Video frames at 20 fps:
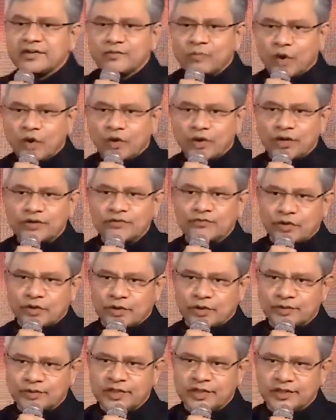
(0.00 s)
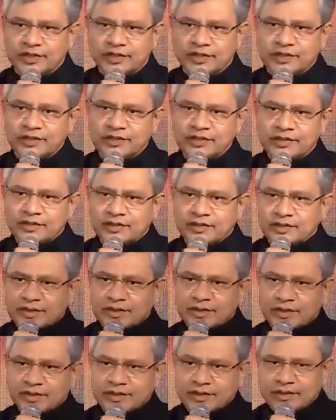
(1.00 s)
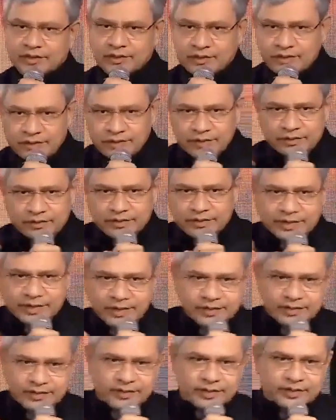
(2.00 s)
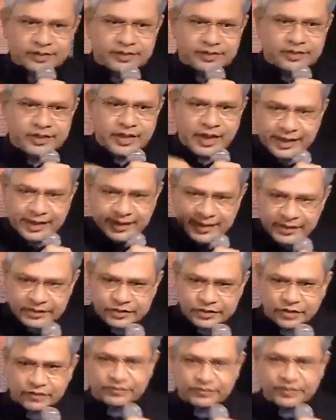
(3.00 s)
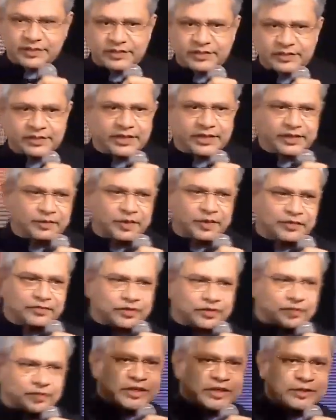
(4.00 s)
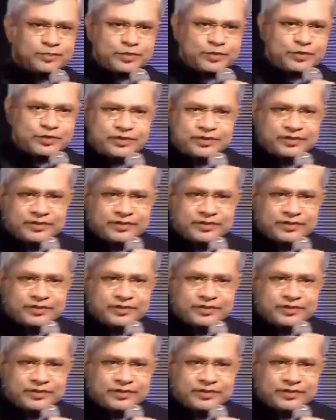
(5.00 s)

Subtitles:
borrowing from the architecture of the city. Anybody from Jaipur?